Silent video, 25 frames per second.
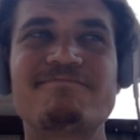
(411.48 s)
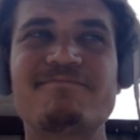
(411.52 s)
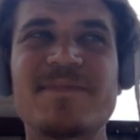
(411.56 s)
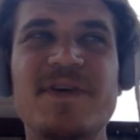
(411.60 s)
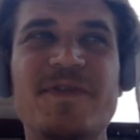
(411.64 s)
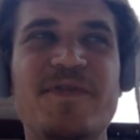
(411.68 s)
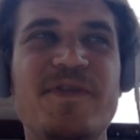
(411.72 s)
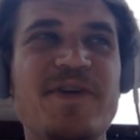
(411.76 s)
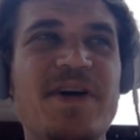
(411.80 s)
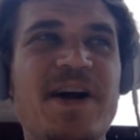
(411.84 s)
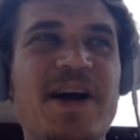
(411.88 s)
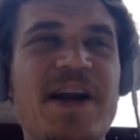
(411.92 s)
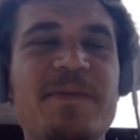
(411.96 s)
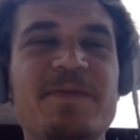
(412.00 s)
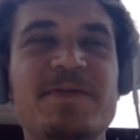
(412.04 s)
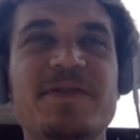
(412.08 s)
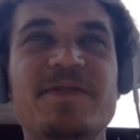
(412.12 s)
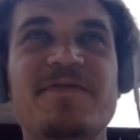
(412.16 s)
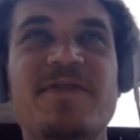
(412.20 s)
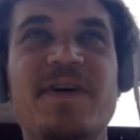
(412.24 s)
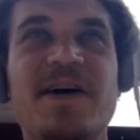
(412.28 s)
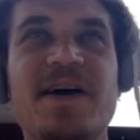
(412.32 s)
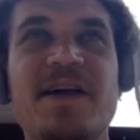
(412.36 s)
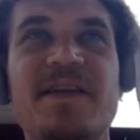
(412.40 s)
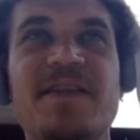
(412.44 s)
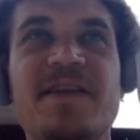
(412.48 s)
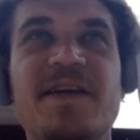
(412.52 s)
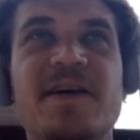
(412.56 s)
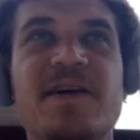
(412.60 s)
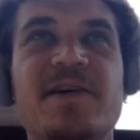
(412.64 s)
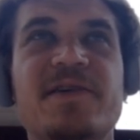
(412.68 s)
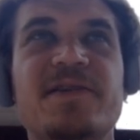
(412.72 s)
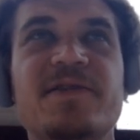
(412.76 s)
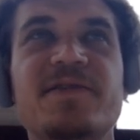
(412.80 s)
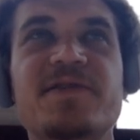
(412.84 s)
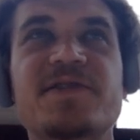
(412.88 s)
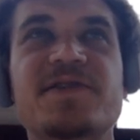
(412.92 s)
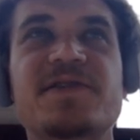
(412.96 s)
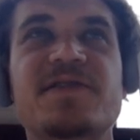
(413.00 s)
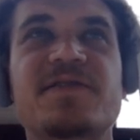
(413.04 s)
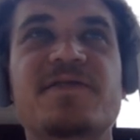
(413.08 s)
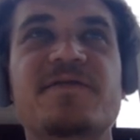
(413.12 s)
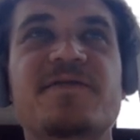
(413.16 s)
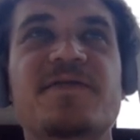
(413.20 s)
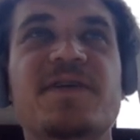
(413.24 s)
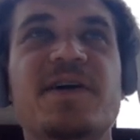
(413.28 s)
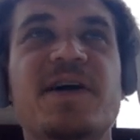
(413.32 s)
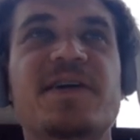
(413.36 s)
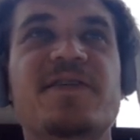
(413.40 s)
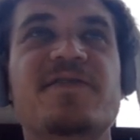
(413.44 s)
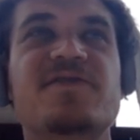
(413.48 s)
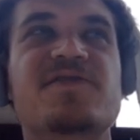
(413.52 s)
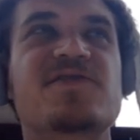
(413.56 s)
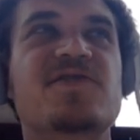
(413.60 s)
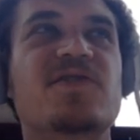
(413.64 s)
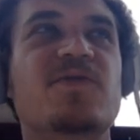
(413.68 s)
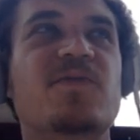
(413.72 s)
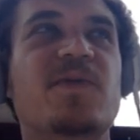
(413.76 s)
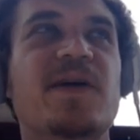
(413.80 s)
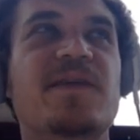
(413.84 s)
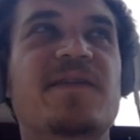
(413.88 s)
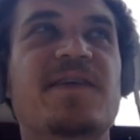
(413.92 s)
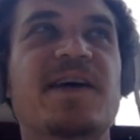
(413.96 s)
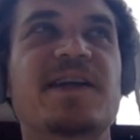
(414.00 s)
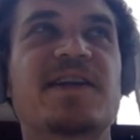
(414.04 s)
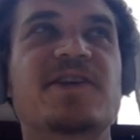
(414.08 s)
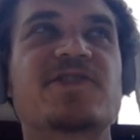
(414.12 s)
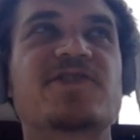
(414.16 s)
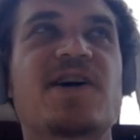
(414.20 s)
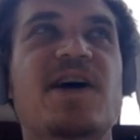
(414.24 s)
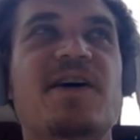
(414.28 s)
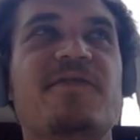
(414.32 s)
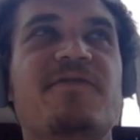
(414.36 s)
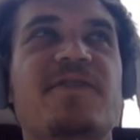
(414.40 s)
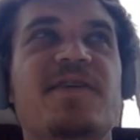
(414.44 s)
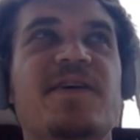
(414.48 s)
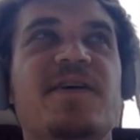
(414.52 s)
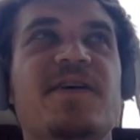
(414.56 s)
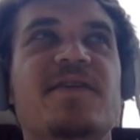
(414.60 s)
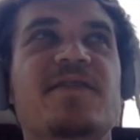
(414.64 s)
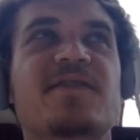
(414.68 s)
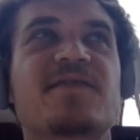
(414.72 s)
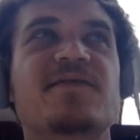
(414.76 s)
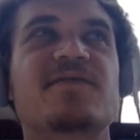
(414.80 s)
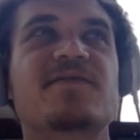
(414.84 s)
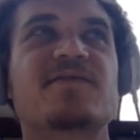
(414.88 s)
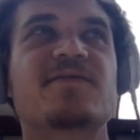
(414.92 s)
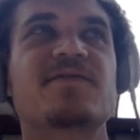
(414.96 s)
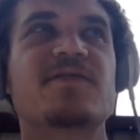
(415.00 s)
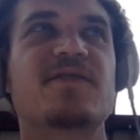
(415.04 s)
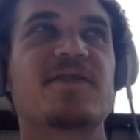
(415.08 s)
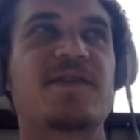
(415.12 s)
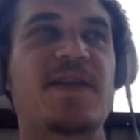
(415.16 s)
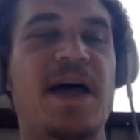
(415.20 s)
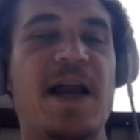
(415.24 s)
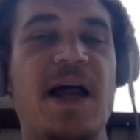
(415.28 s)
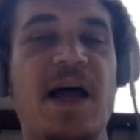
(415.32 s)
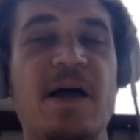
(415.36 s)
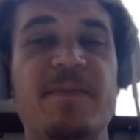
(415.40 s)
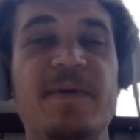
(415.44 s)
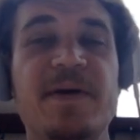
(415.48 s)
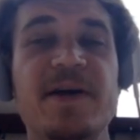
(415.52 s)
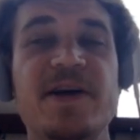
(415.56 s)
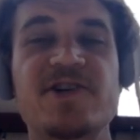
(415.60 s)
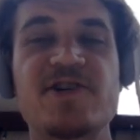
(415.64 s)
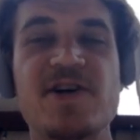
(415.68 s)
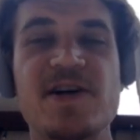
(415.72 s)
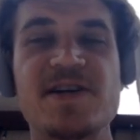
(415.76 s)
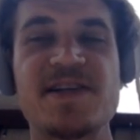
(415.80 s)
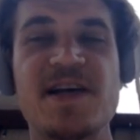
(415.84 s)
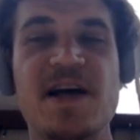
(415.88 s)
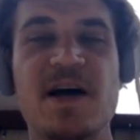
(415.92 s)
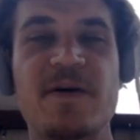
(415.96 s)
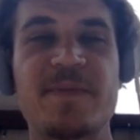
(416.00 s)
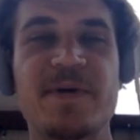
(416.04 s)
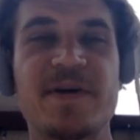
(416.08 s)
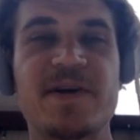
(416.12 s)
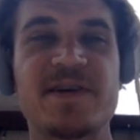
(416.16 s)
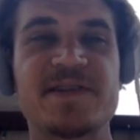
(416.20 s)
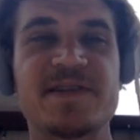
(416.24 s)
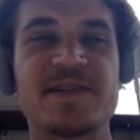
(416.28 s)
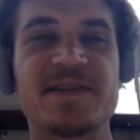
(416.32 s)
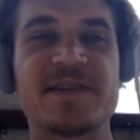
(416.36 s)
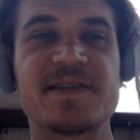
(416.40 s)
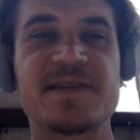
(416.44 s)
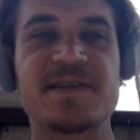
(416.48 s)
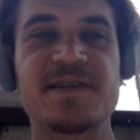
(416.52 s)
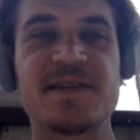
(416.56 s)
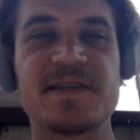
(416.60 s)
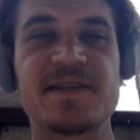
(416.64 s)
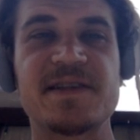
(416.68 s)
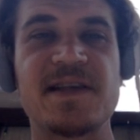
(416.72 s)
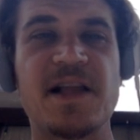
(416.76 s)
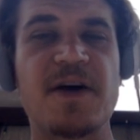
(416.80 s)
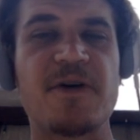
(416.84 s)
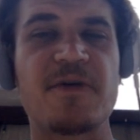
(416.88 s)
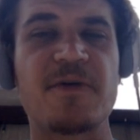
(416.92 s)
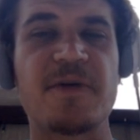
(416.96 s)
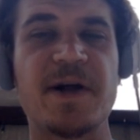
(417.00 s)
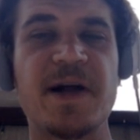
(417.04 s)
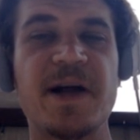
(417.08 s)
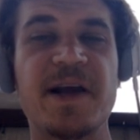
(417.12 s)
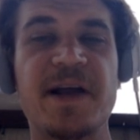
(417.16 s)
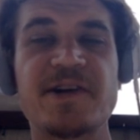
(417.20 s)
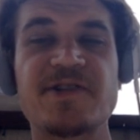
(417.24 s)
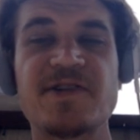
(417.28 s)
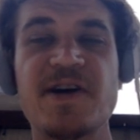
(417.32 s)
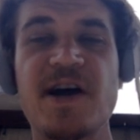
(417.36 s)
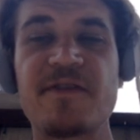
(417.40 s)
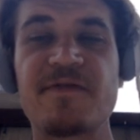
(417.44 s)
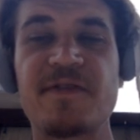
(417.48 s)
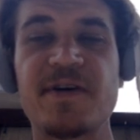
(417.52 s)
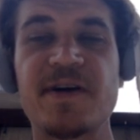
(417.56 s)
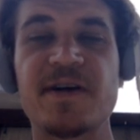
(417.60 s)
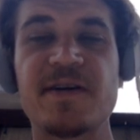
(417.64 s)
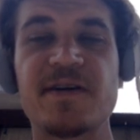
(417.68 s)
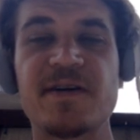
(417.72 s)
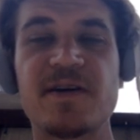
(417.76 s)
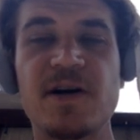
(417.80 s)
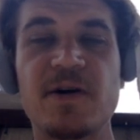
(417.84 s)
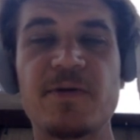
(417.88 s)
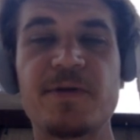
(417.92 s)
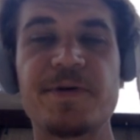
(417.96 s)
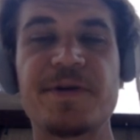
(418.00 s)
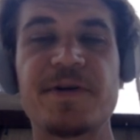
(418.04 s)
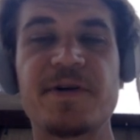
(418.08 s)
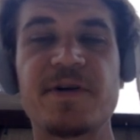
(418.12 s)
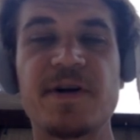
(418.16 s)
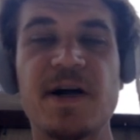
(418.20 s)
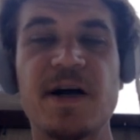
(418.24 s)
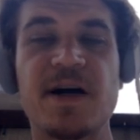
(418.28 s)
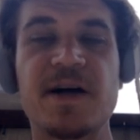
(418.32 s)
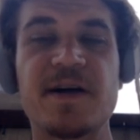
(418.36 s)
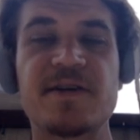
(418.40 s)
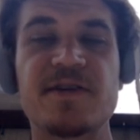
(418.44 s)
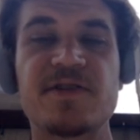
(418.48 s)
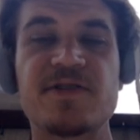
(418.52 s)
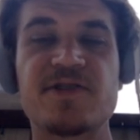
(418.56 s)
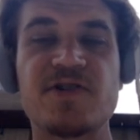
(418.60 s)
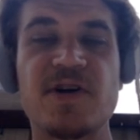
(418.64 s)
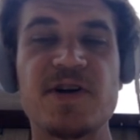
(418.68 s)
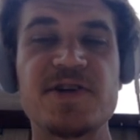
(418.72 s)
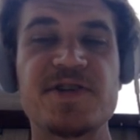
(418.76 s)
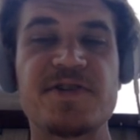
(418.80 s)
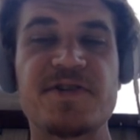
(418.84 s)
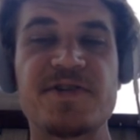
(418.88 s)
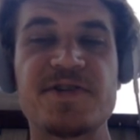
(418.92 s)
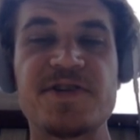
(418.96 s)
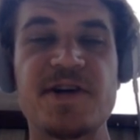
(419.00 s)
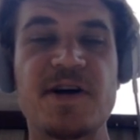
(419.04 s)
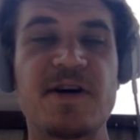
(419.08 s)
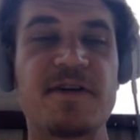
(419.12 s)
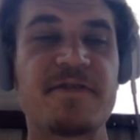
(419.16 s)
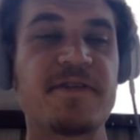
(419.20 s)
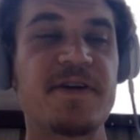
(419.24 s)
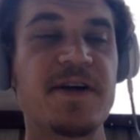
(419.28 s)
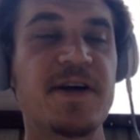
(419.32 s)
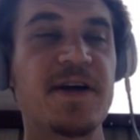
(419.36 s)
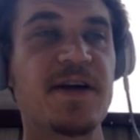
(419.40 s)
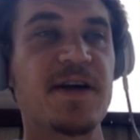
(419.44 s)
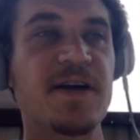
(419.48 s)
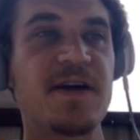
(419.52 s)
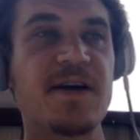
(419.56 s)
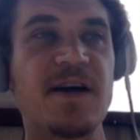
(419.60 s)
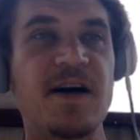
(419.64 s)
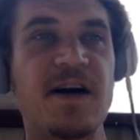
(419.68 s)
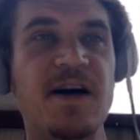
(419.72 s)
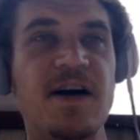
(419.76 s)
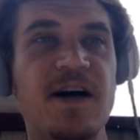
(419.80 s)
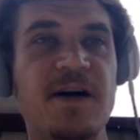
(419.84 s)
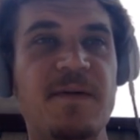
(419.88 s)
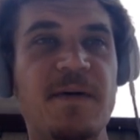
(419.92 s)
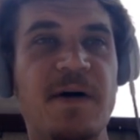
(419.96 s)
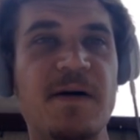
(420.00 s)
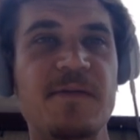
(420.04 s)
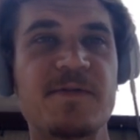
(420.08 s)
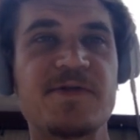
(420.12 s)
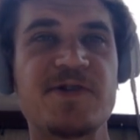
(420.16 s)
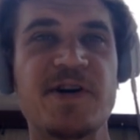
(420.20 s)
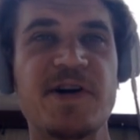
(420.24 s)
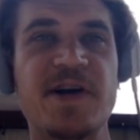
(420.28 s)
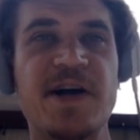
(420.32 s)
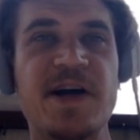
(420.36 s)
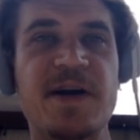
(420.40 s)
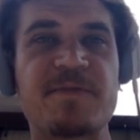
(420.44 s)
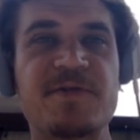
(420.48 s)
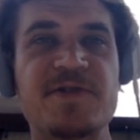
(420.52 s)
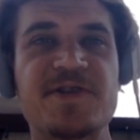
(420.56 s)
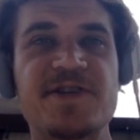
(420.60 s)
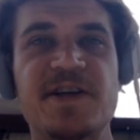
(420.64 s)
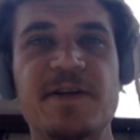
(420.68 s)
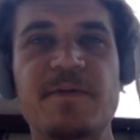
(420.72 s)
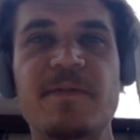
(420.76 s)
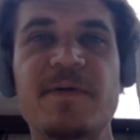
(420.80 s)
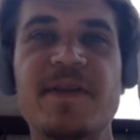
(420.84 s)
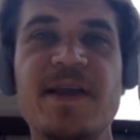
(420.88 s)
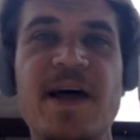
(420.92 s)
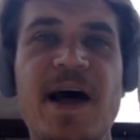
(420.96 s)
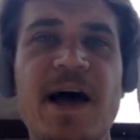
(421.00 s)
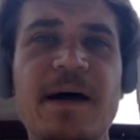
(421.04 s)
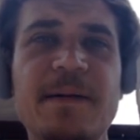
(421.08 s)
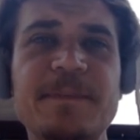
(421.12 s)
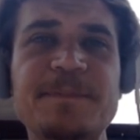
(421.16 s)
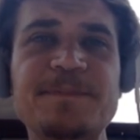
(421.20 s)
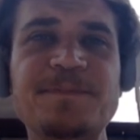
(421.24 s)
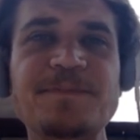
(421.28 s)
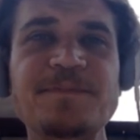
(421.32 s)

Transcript: If you're not able to find anything conclusive and you still want to take the traffic or that IP address out because it's not organic traffic, go with your gut, trust yourself. I'm going to show you how to proceed with that.